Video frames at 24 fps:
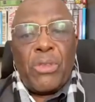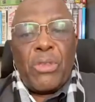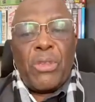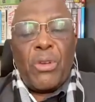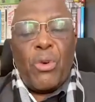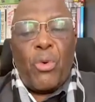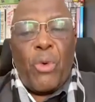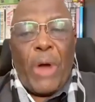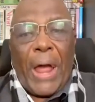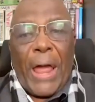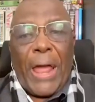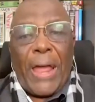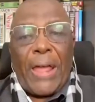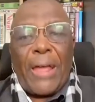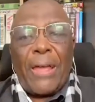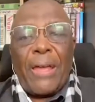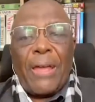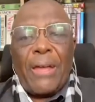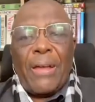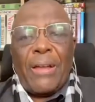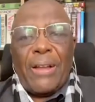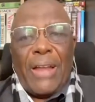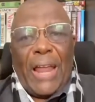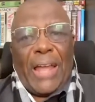
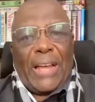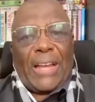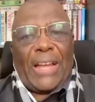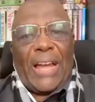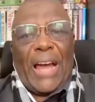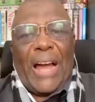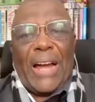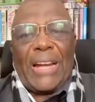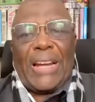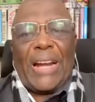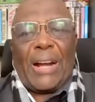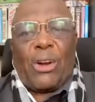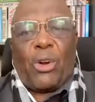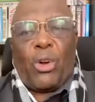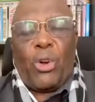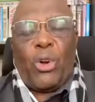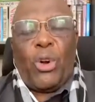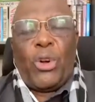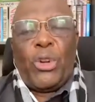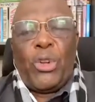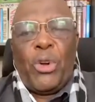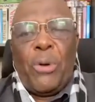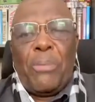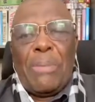way like other
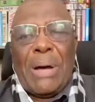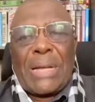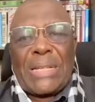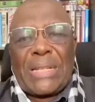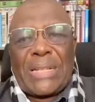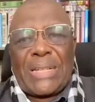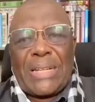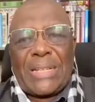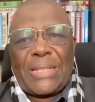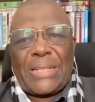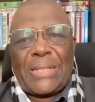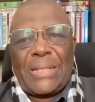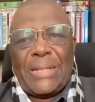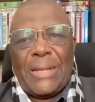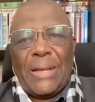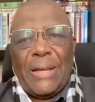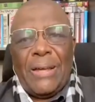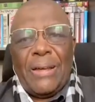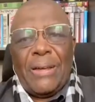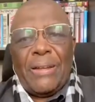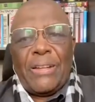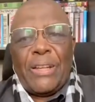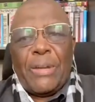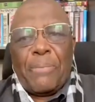colonial masters.
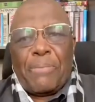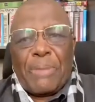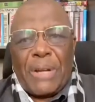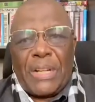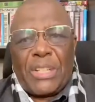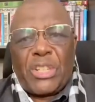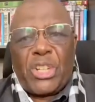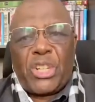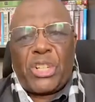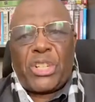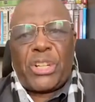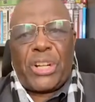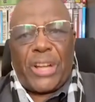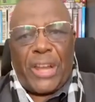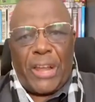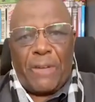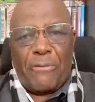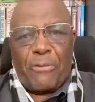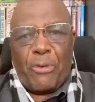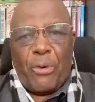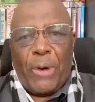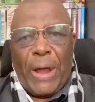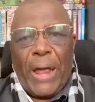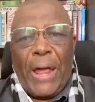The British
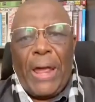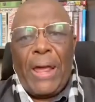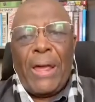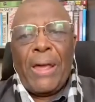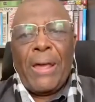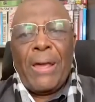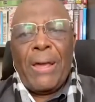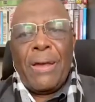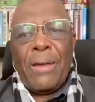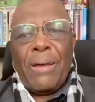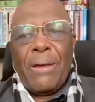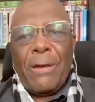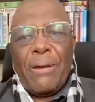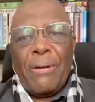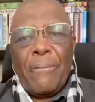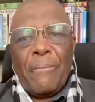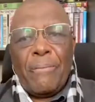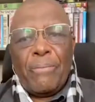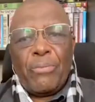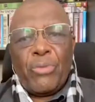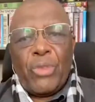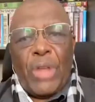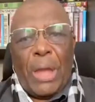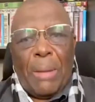gave way.
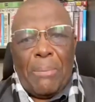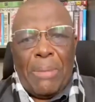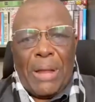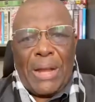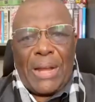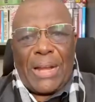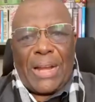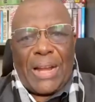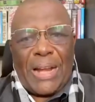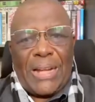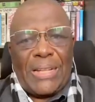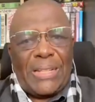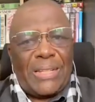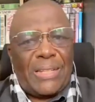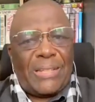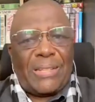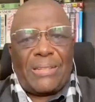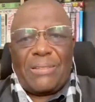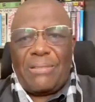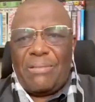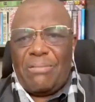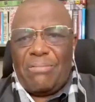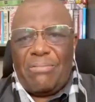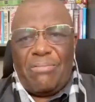The
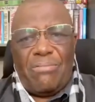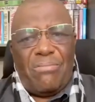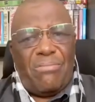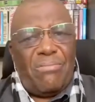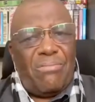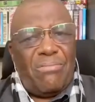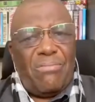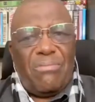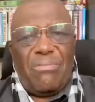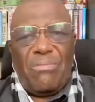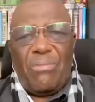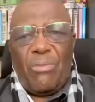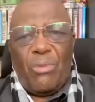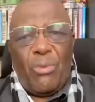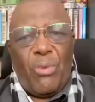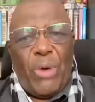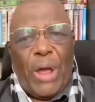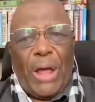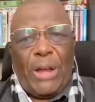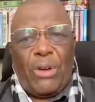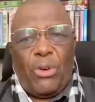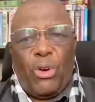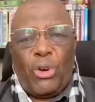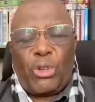Americans
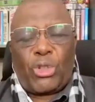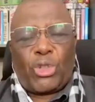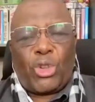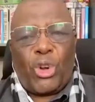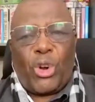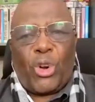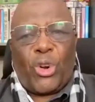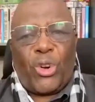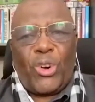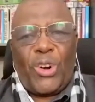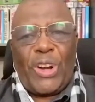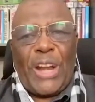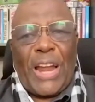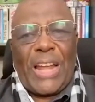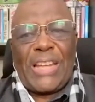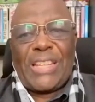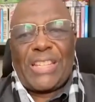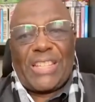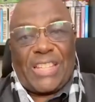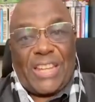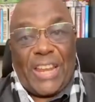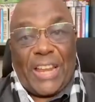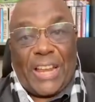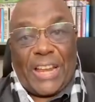were also
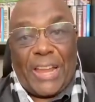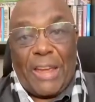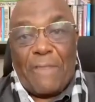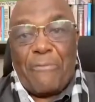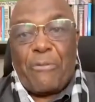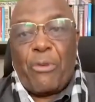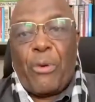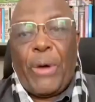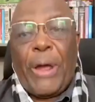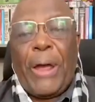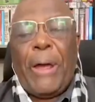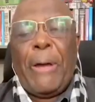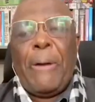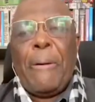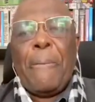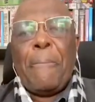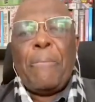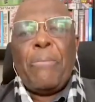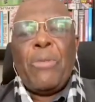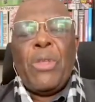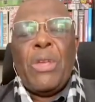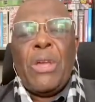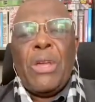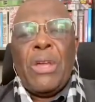colonized. They gave way.
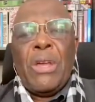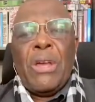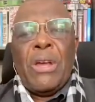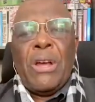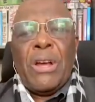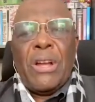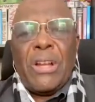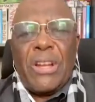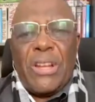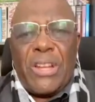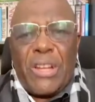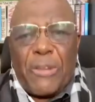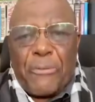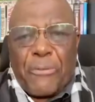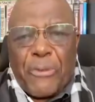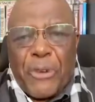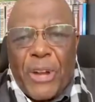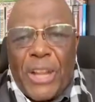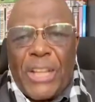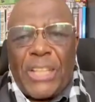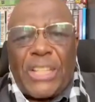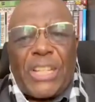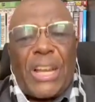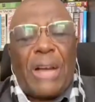The
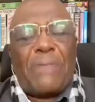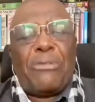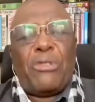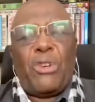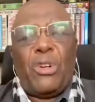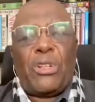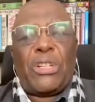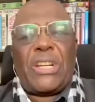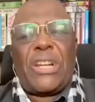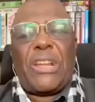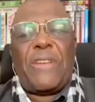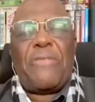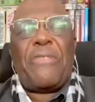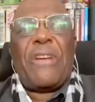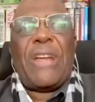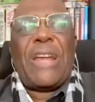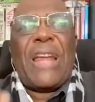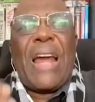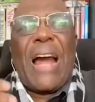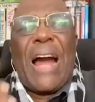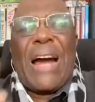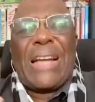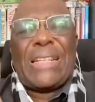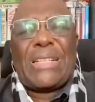French have not
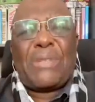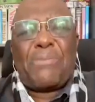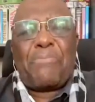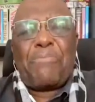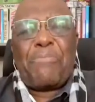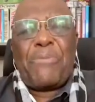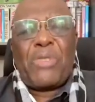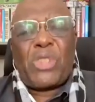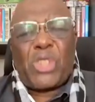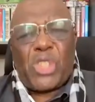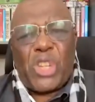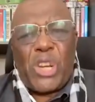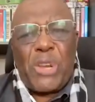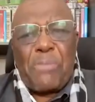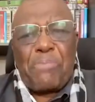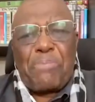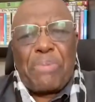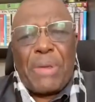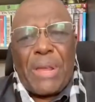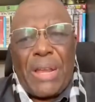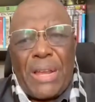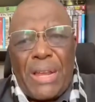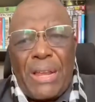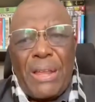given us
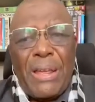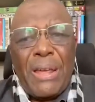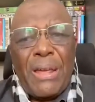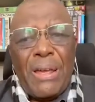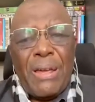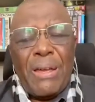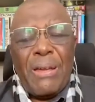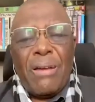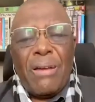sleeping